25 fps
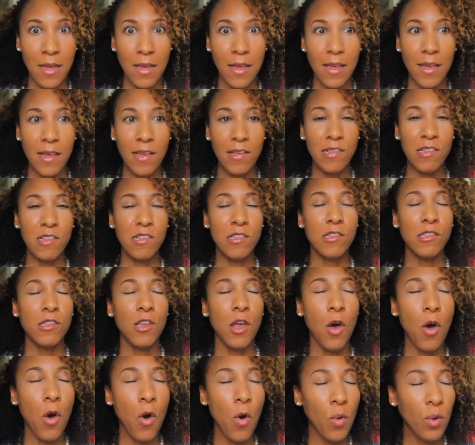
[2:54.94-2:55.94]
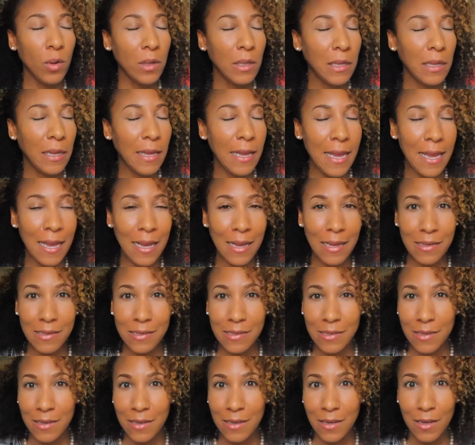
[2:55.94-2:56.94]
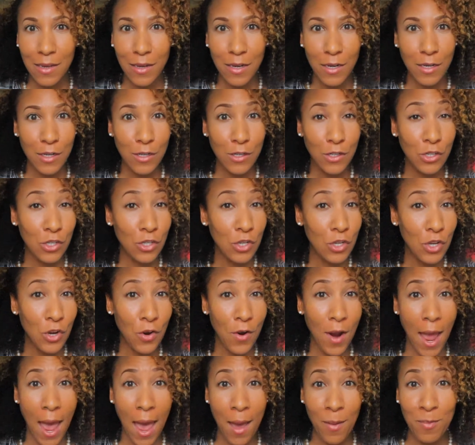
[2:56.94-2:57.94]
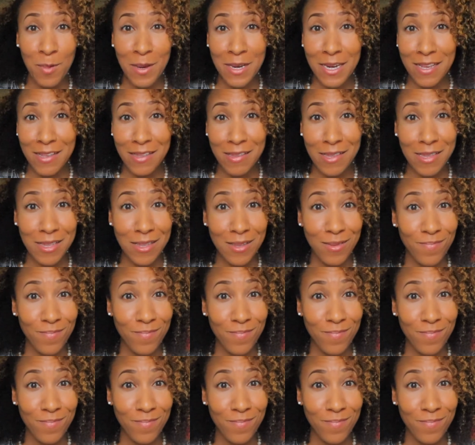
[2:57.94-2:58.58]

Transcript: is so linked to your happiness.